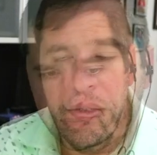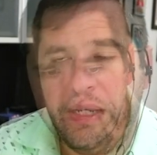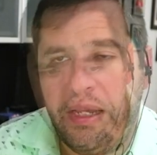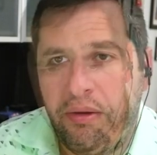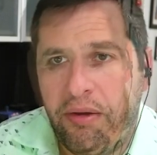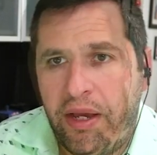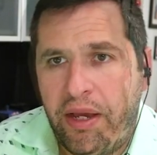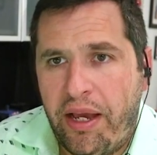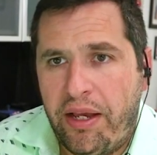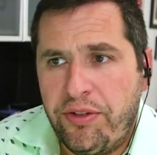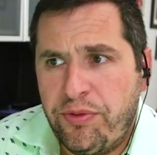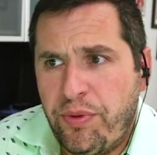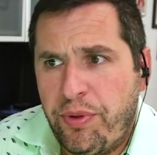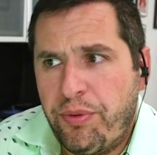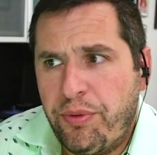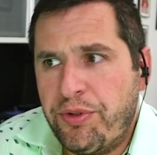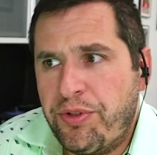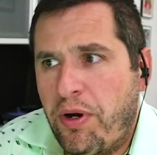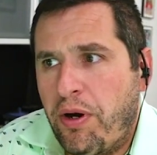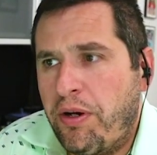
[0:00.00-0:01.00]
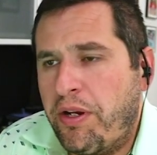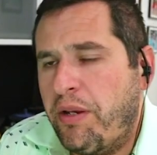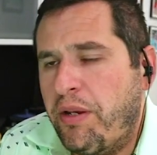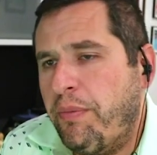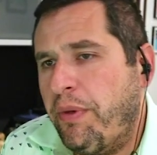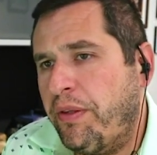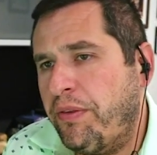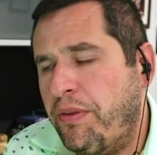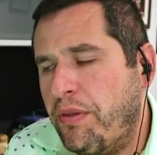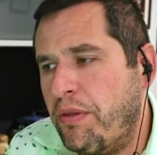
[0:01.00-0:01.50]
Now, as we were talking
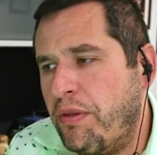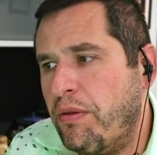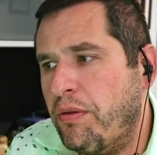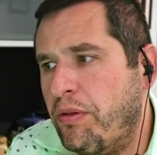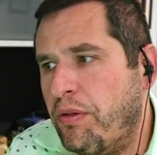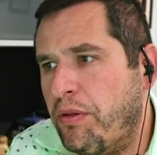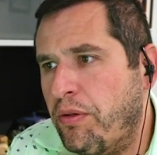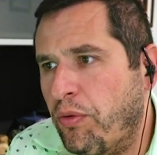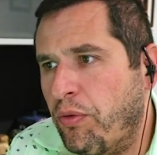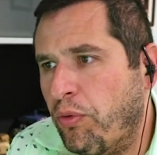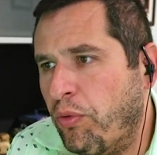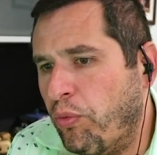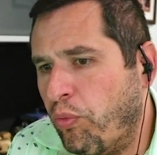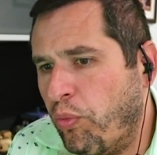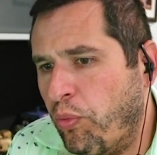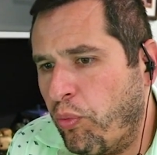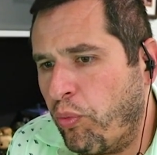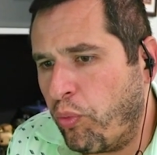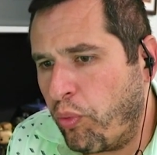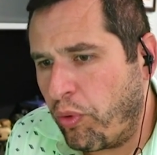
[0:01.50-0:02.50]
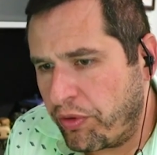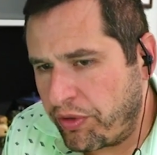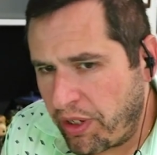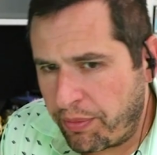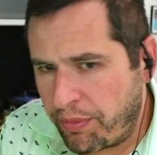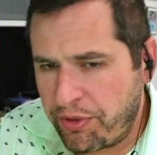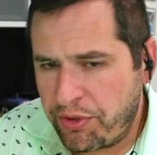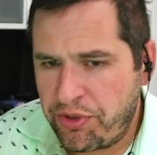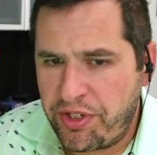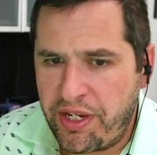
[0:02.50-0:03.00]
about, you know,
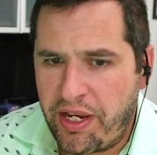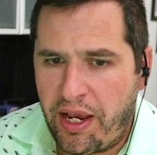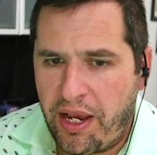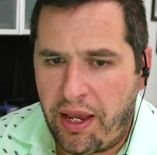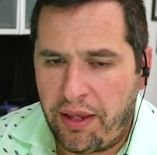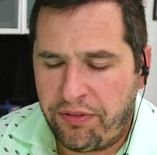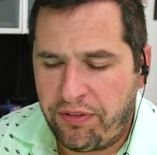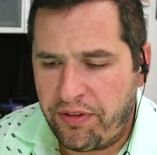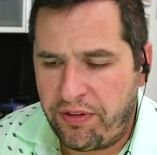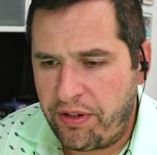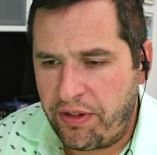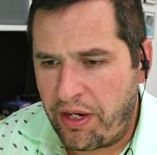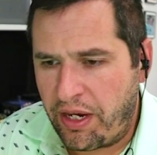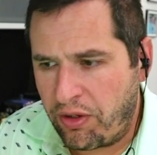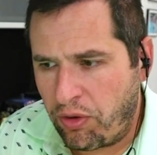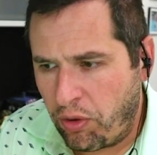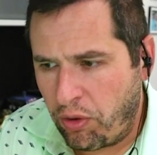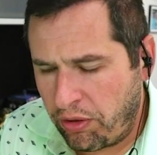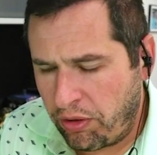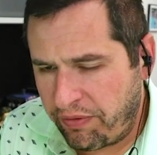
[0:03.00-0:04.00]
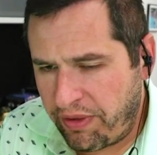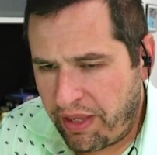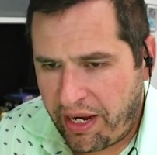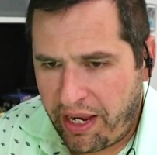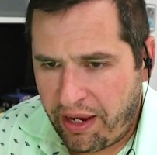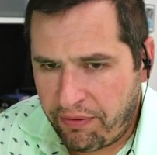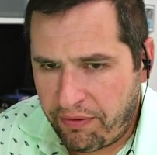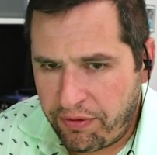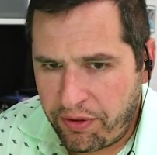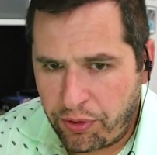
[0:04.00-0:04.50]
WCS and all of that
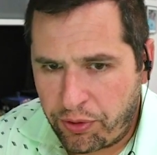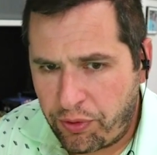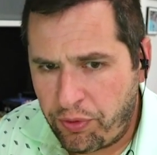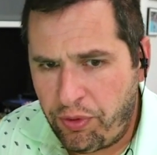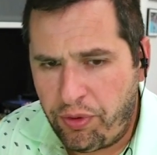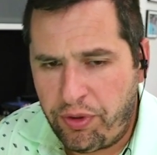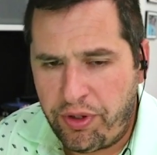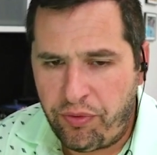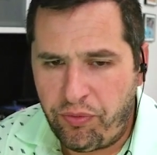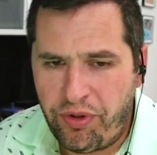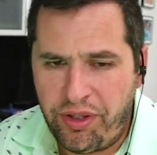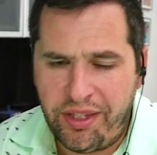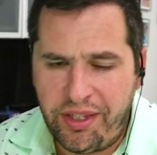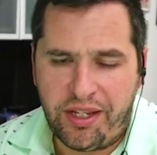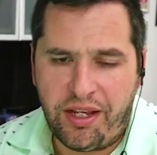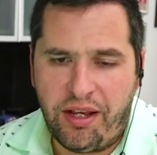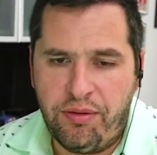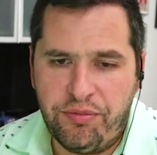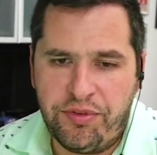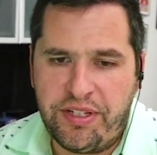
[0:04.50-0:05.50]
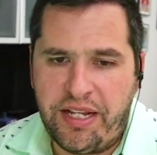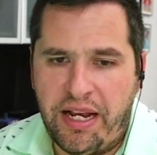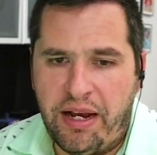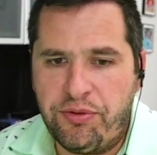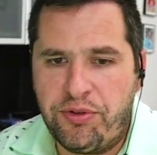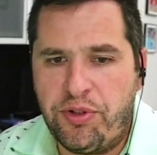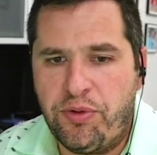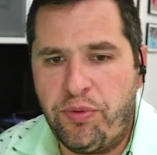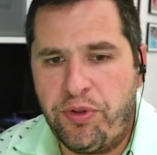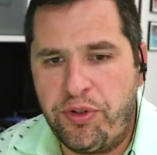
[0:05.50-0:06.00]
heavier crude, it really comes
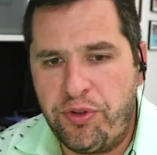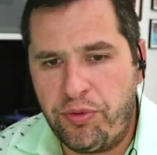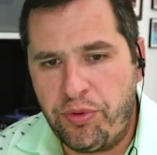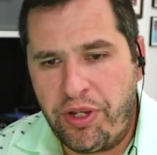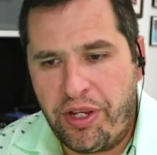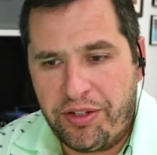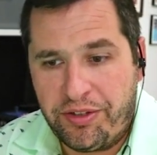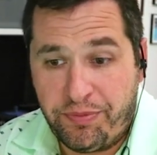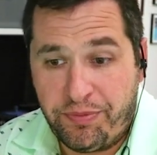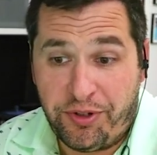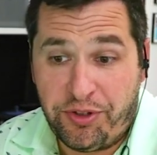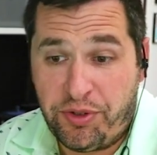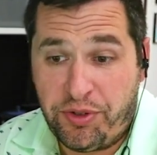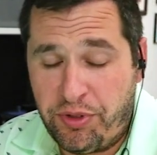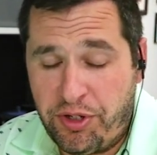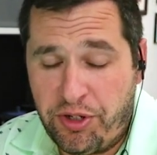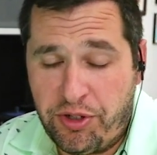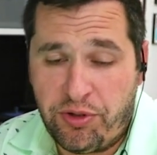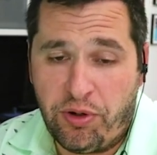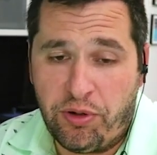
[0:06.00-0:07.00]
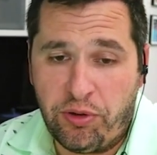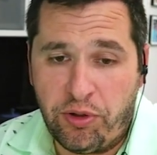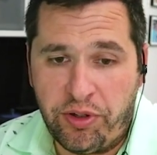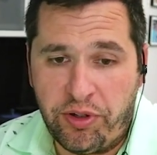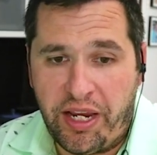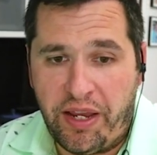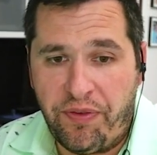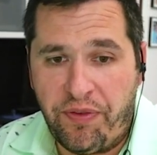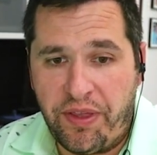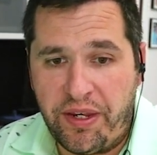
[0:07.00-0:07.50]
down to especially when you start
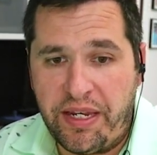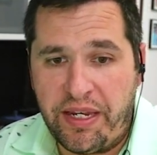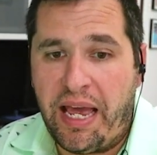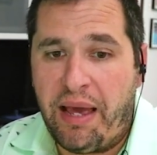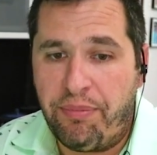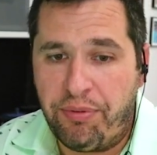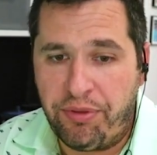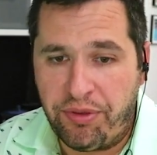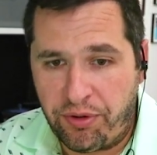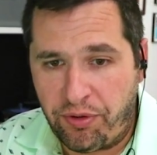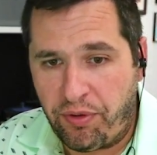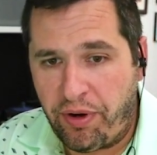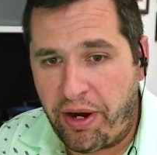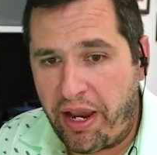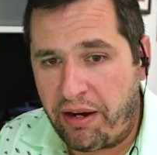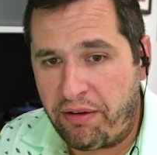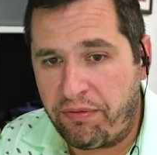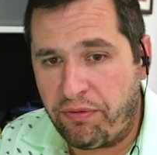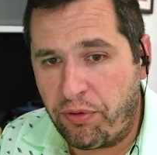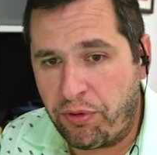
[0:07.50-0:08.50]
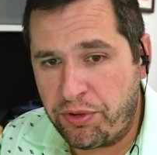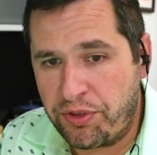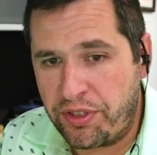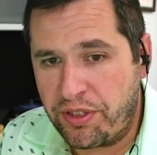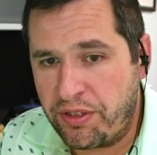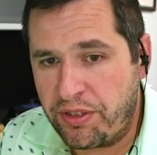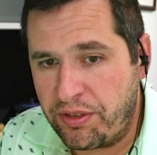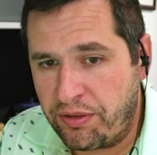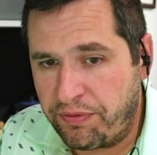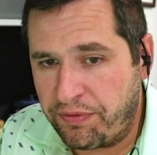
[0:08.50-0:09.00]
looking at the naphtha crack
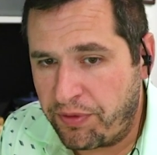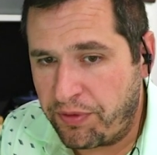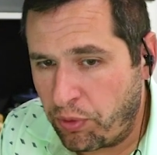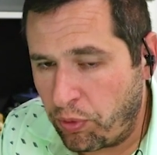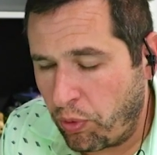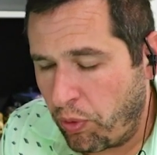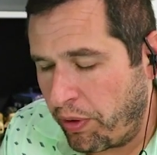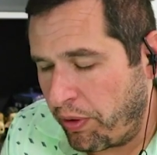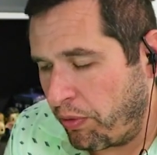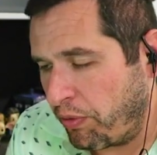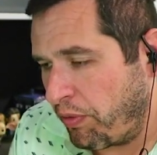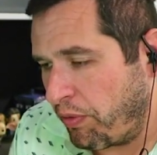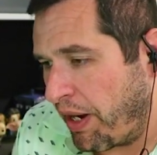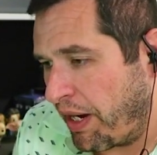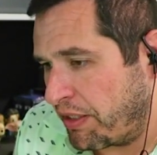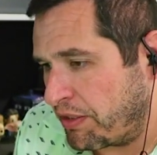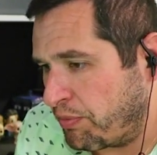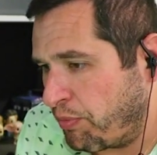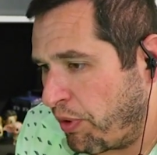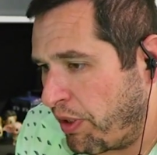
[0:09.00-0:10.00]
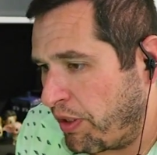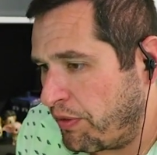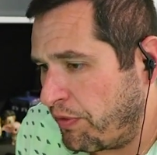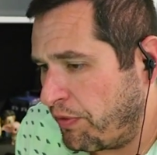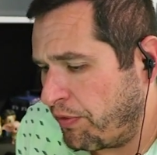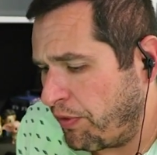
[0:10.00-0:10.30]
versus the fuel oil crack spread.